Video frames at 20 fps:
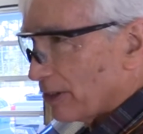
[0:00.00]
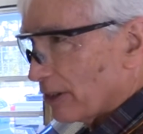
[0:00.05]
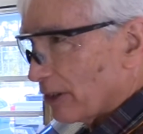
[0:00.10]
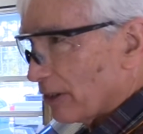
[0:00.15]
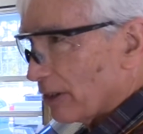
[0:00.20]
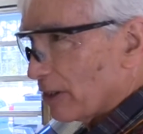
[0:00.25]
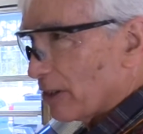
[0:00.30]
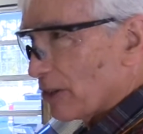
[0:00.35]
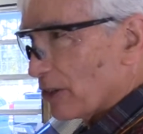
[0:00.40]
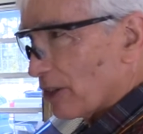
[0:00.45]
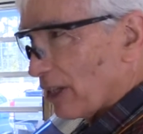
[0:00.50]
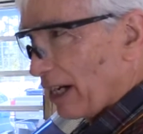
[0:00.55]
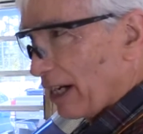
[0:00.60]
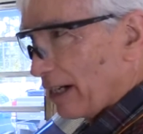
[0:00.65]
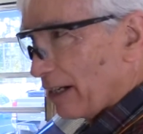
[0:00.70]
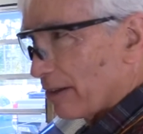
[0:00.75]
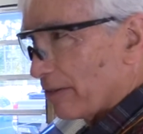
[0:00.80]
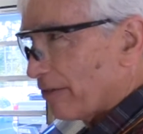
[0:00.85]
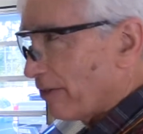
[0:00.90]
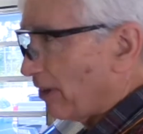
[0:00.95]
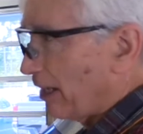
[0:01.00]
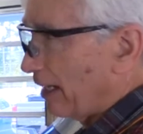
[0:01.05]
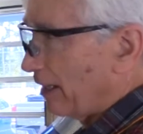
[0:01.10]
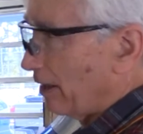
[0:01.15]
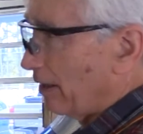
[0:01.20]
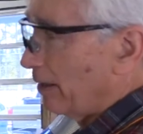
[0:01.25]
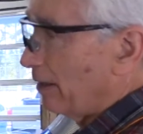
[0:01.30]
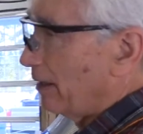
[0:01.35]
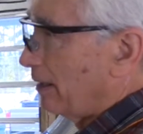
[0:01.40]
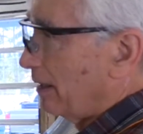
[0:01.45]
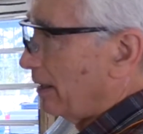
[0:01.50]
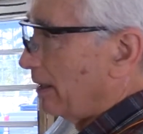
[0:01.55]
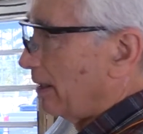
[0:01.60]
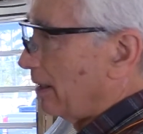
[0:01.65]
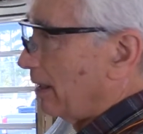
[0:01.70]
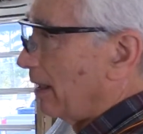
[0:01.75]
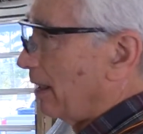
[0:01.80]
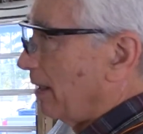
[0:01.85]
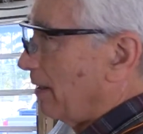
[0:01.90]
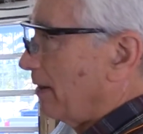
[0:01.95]
to the desired final
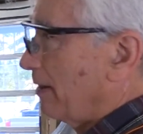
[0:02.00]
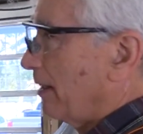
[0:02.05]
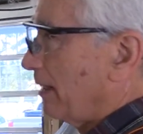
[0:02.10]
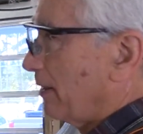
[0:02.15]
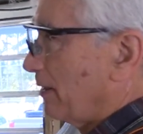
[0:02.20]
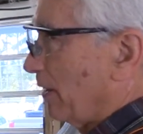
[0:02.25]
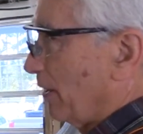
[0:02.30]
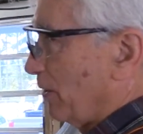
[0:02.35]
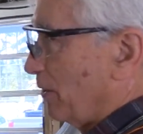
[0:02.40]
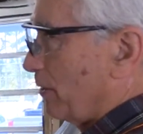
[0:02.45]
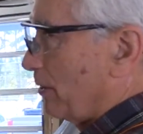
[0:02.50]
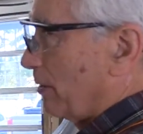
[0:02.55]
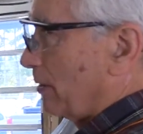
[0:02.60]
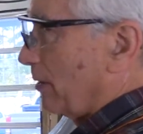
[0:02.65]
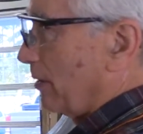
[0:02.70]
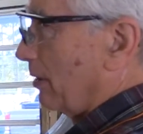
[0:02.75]
thickness.